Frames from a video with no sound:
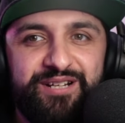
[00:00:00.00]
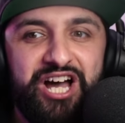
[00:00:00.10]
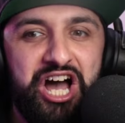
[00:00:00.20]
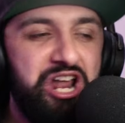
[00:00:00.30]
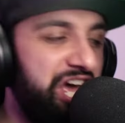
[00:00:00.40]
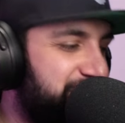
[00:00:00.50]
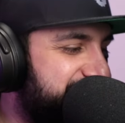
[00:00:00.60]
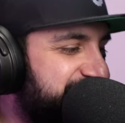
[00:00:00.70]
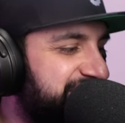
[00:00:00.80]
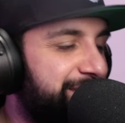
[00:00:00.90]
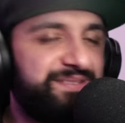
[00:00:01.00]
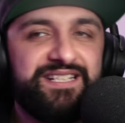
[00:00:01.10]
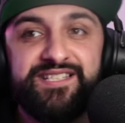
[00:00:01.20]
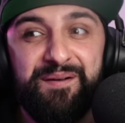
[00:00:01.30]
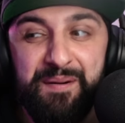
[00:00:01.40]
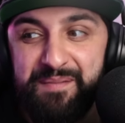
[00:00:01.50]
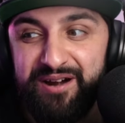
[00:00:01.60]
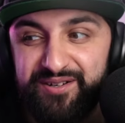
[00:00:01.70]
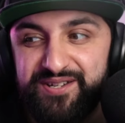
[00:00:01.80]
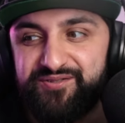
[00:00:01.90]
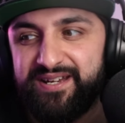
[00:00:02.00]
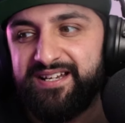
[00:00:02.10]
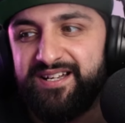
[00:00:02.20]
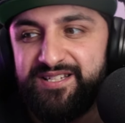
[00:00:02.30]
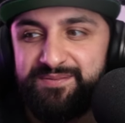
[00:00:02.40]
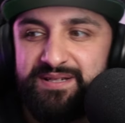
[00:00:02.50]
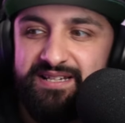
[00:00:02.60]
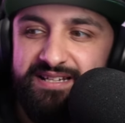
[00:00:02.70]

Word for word: Like, oh no, Septic, some Americans recognize me.